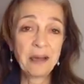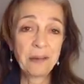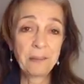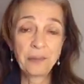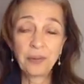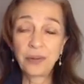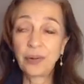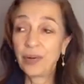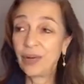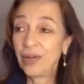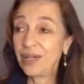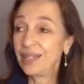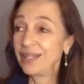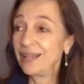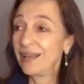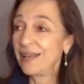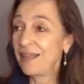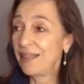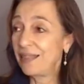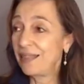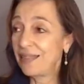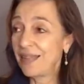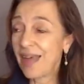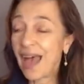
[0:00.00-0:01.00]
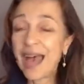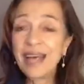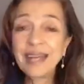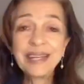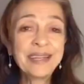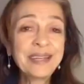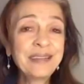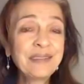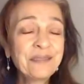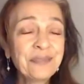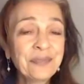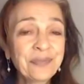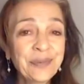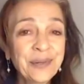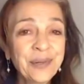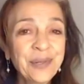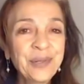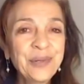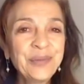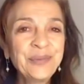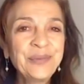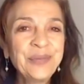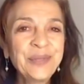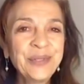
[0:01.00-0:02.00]
put that in front
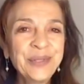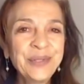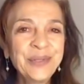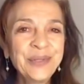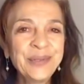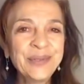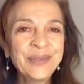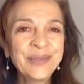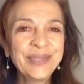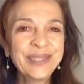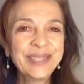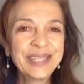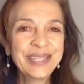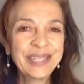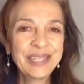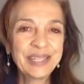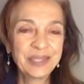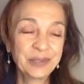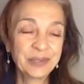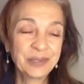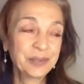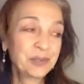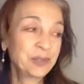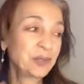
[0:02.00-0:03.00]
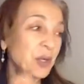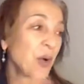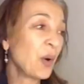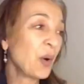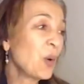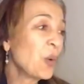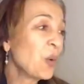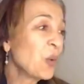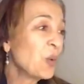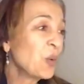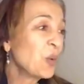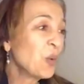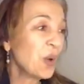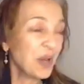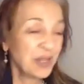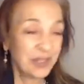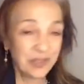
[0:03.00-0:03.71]
of you, go